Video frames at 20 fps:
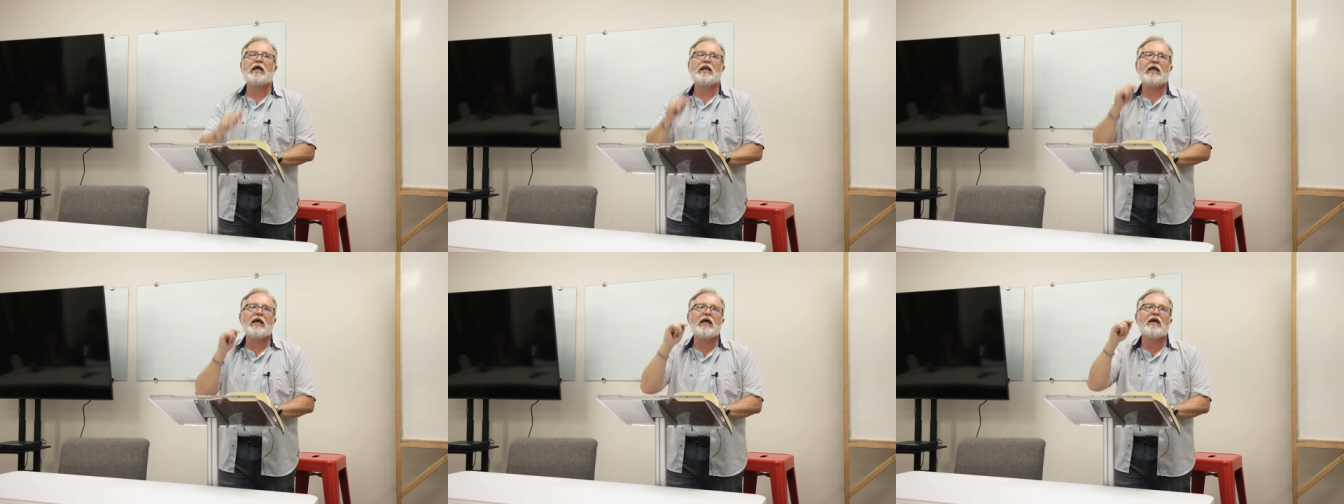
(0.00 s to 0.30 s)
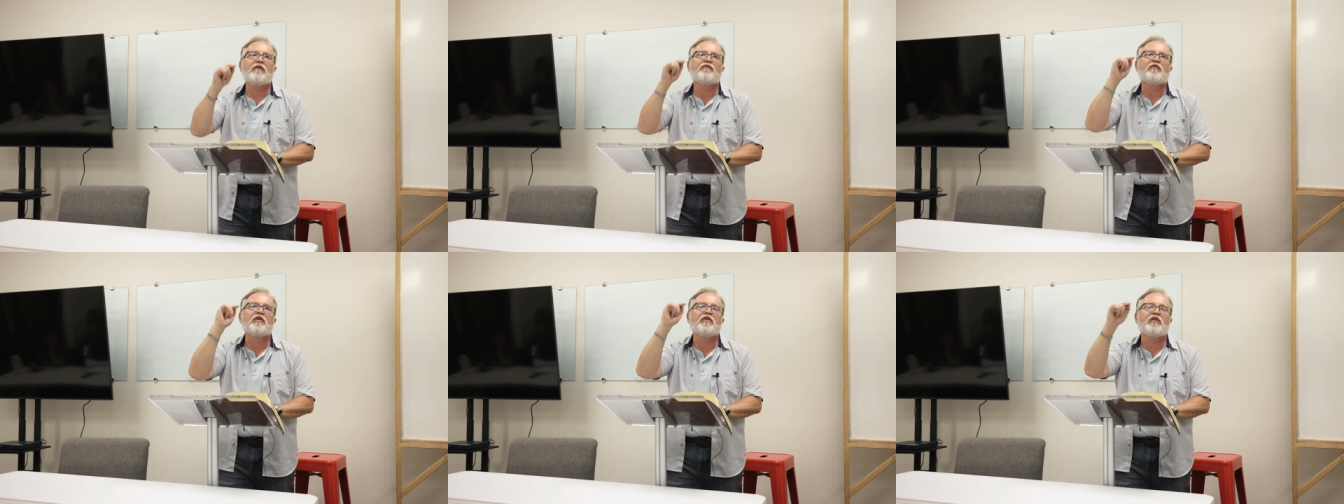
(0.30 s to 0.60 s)
had
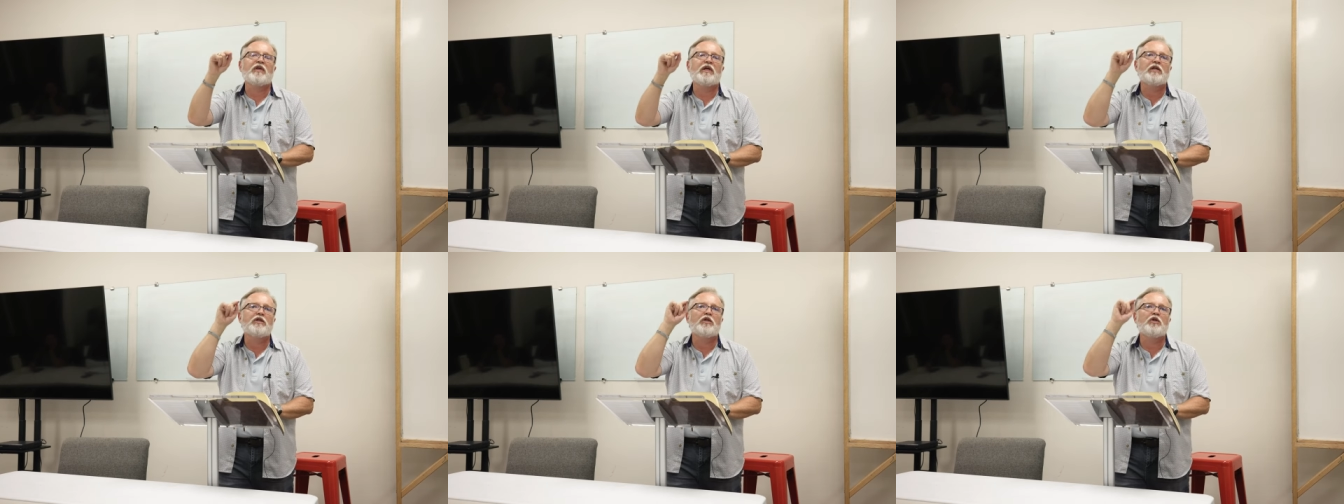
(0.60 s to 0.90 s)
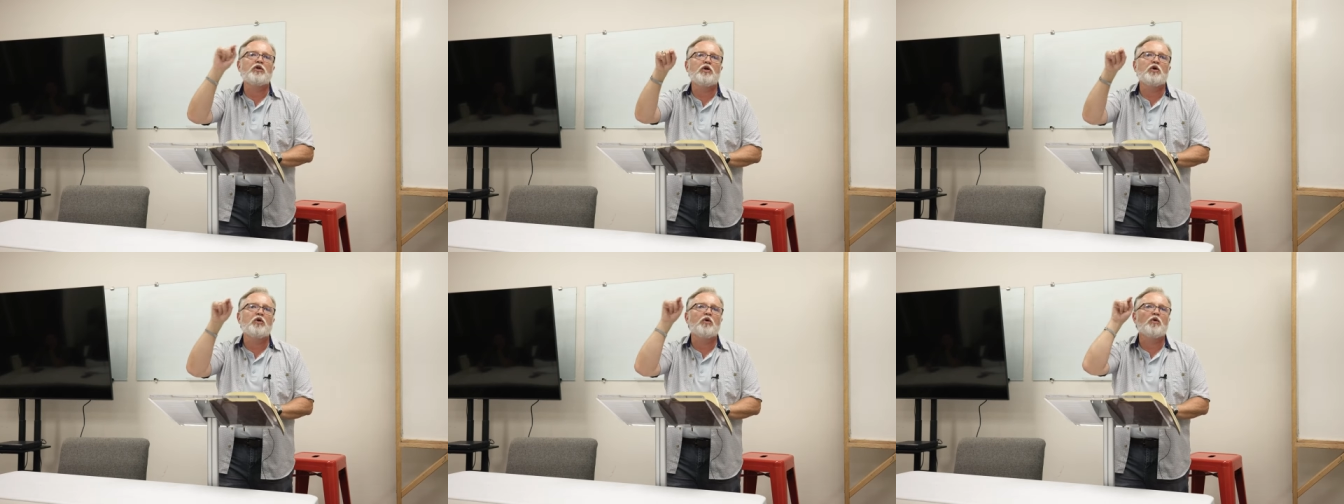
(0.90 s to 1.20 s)
everything to
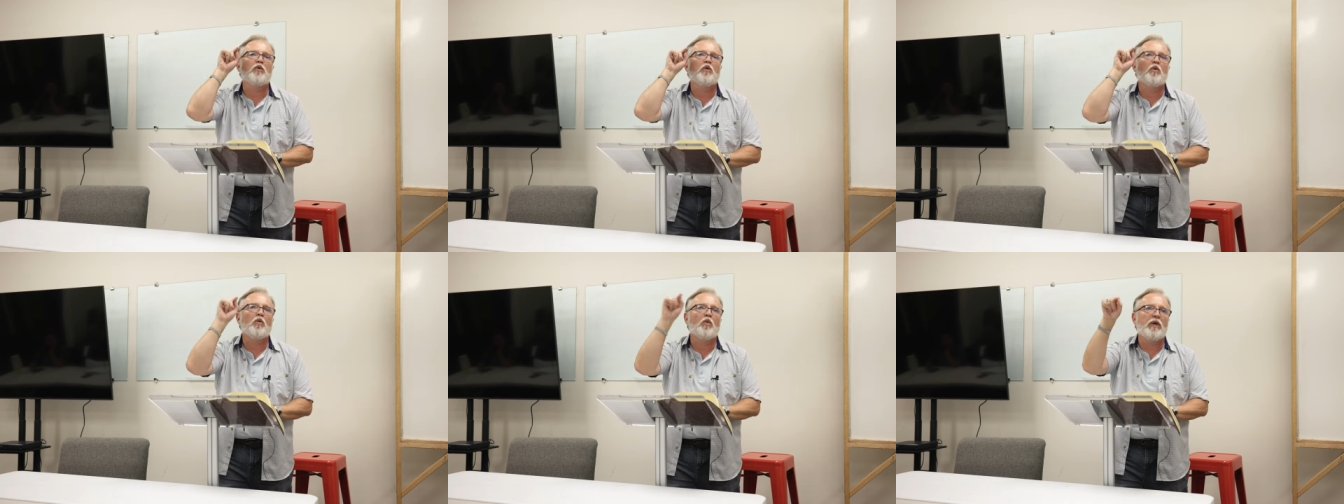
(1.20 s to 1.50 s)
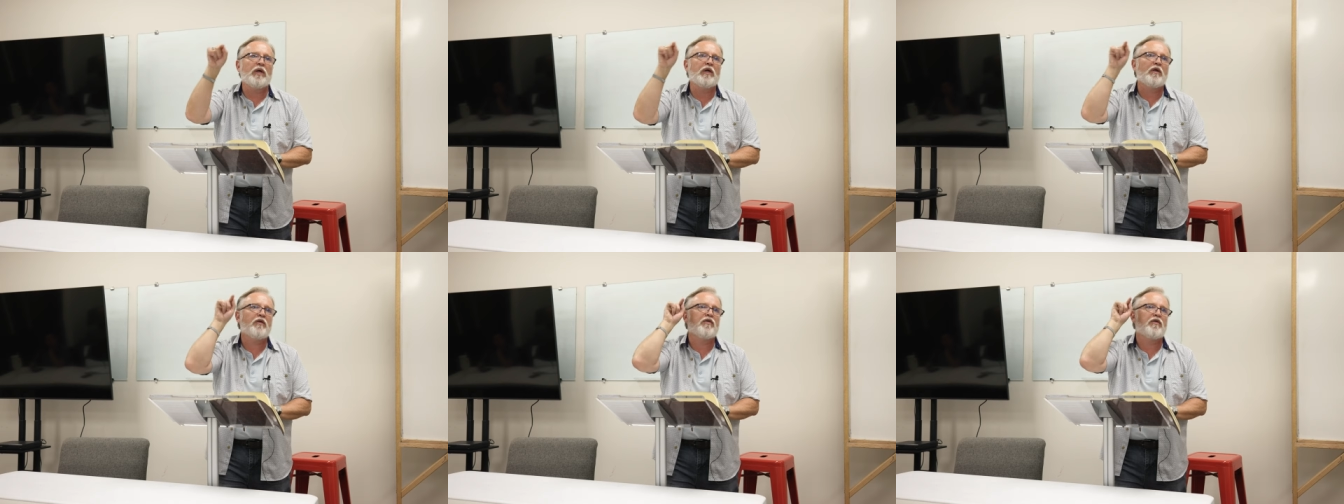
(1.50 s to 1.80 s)
do
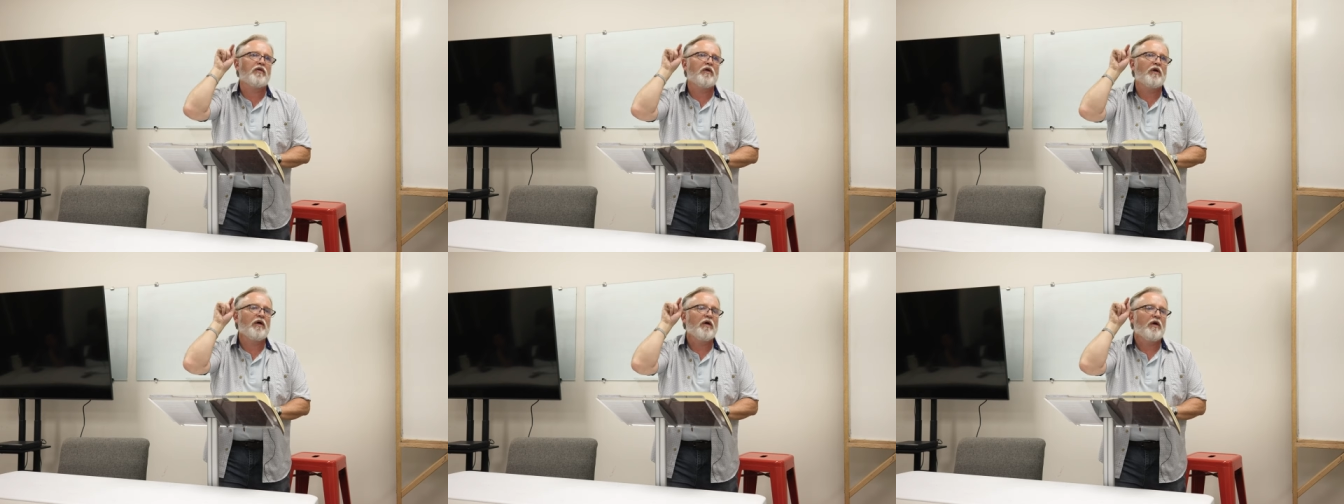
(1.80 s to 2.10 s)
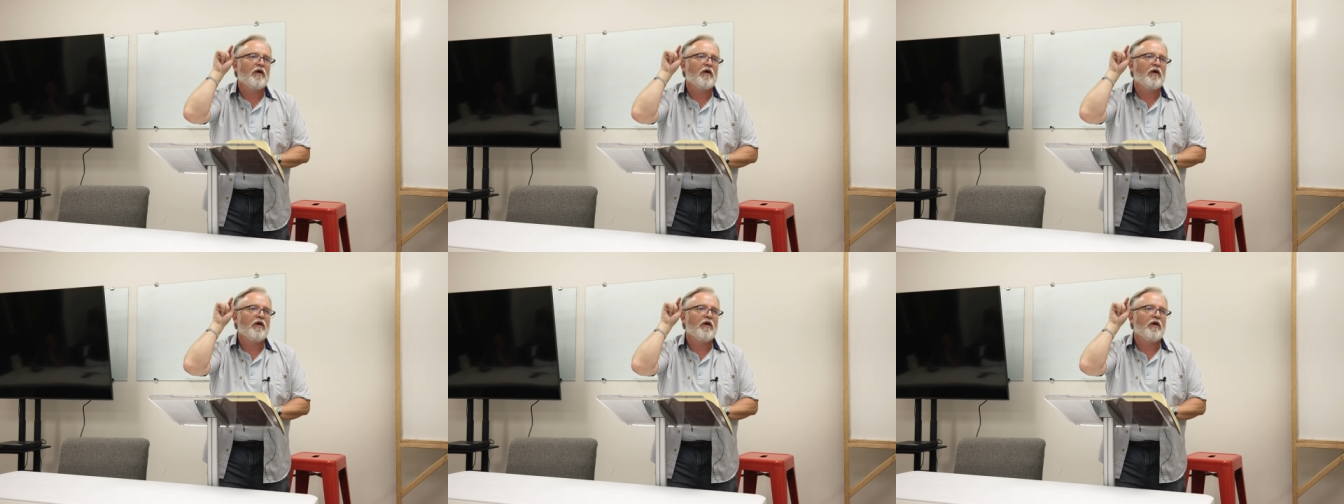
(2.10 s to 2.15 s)
with